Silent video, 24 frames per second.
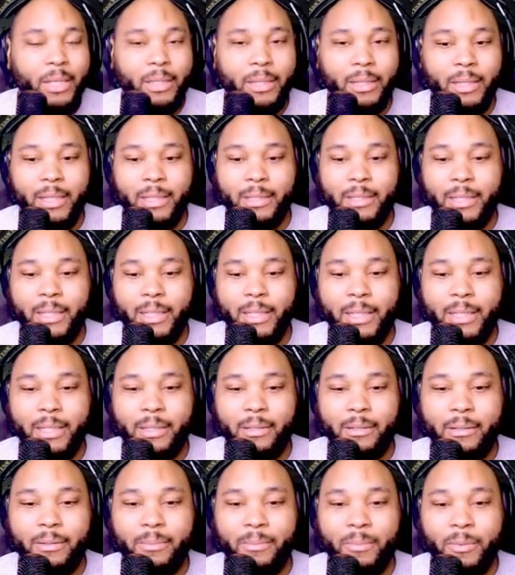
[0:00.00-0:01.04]
This
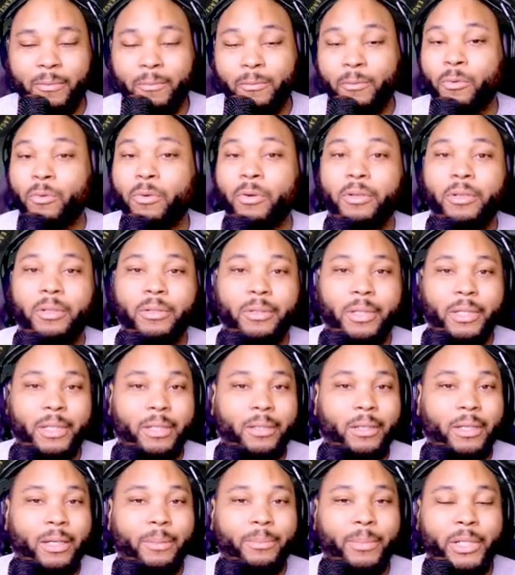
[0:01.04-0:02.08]
is before
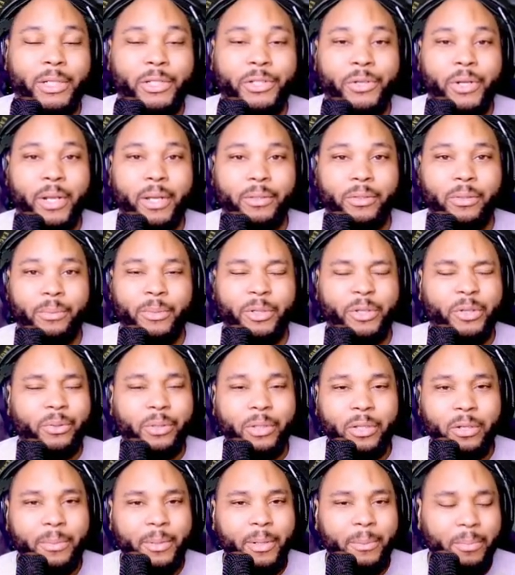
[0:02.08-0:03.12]
the uh, Bud shootout, so I'm going to do a
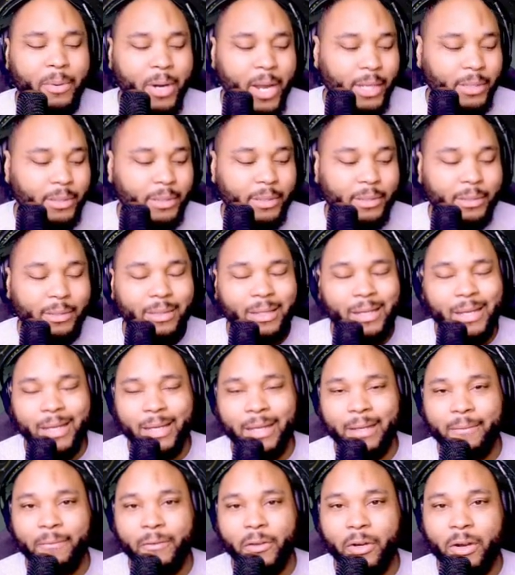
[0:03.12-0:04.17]
little bit of practice,
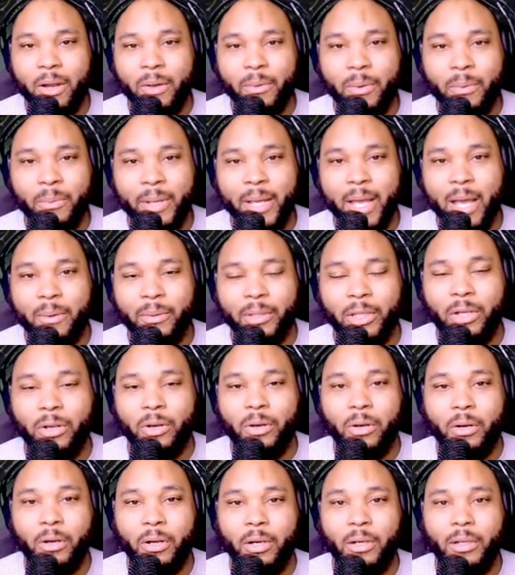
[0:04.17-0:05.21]
figure out what we got with the
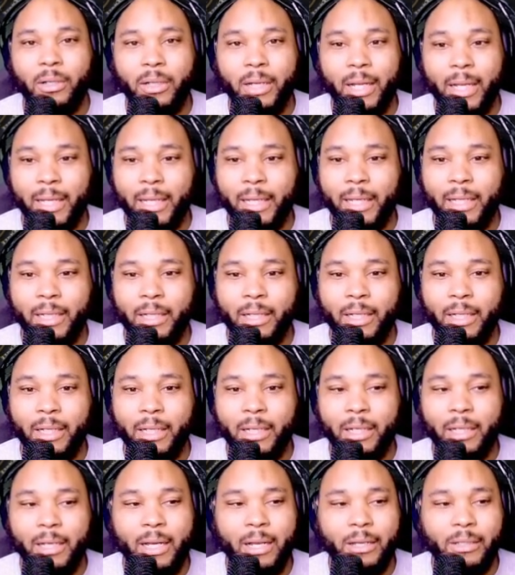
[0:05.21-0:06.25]
car, and
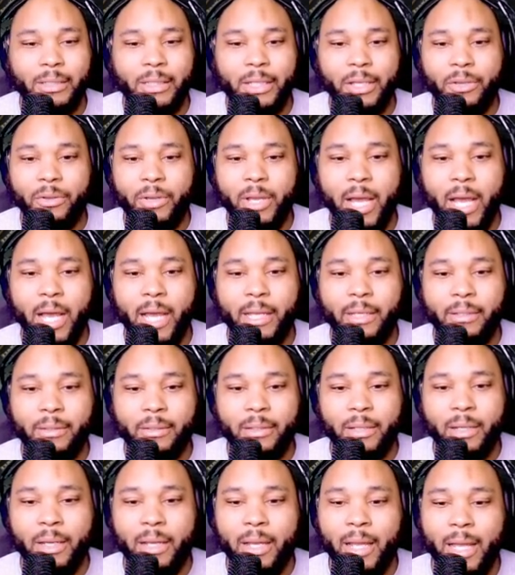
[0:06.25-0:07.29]
uh, I'll see you guys
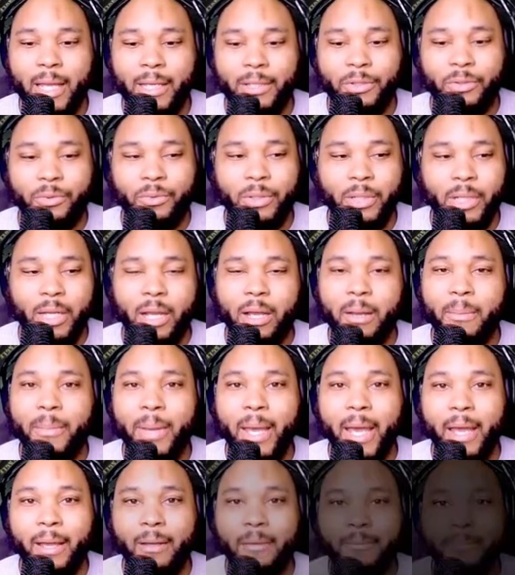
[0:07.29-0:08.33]
as soon as I come back.